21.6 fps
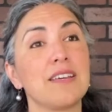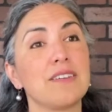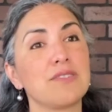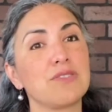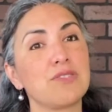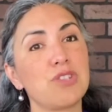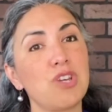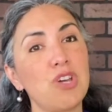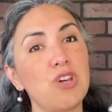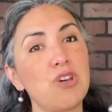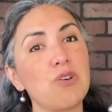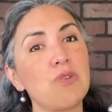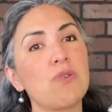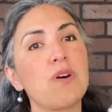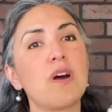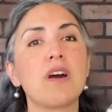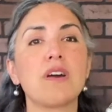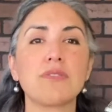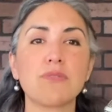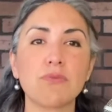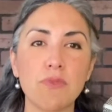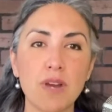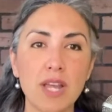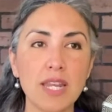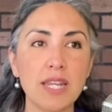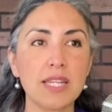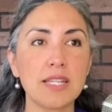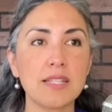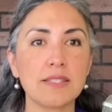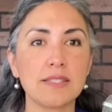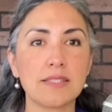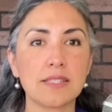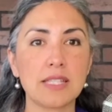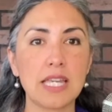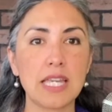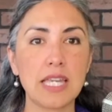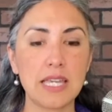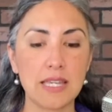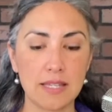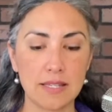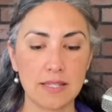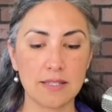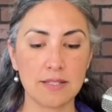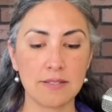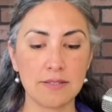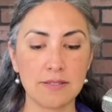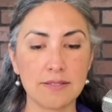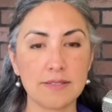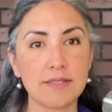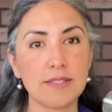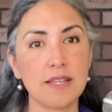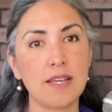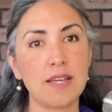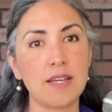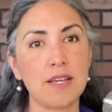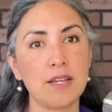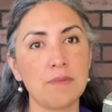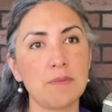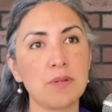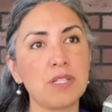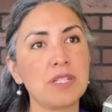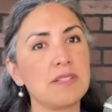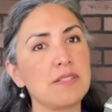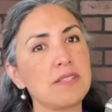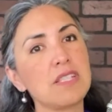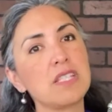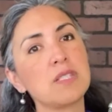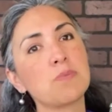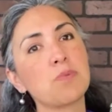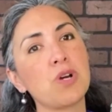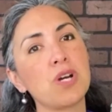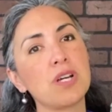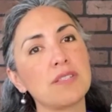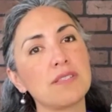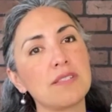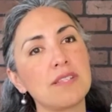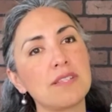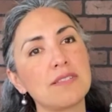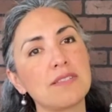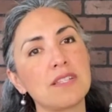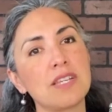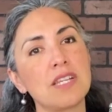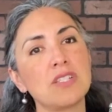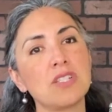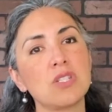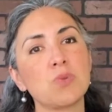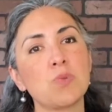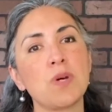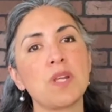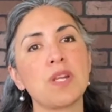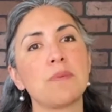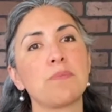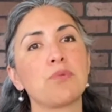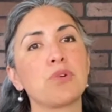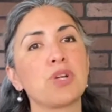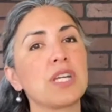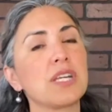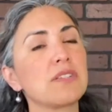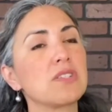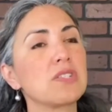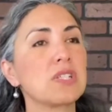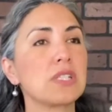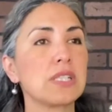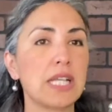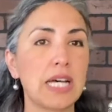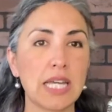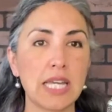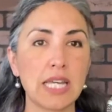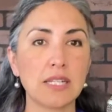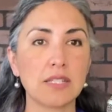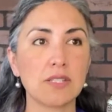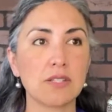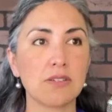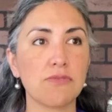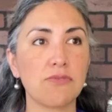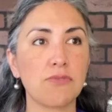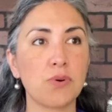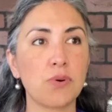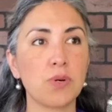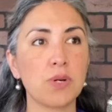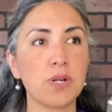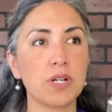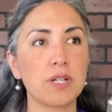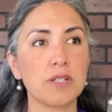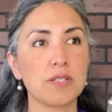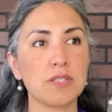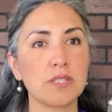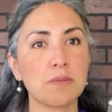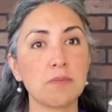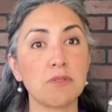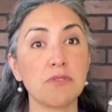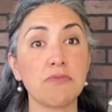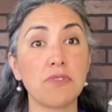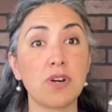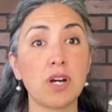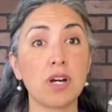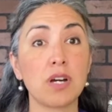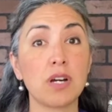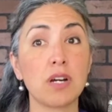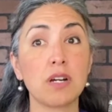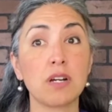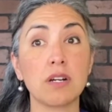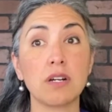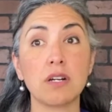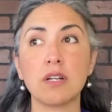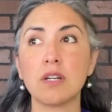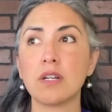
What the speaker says: So arthritis is a disease process that I just want to bring to light for some of our